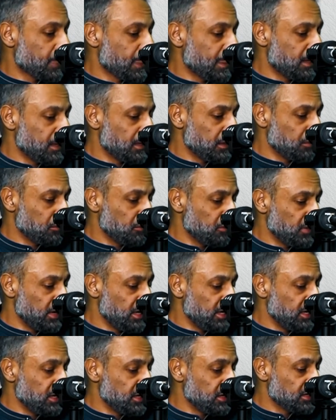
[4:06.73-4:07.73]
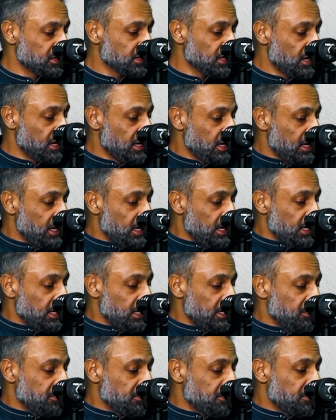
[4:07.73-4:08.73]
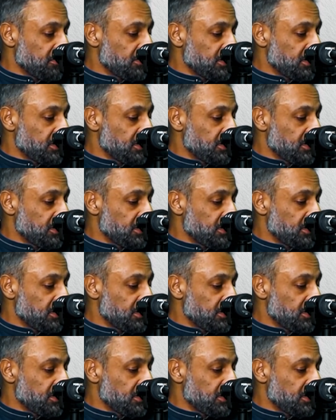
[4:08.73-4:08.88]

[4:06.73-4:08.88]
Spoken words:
And if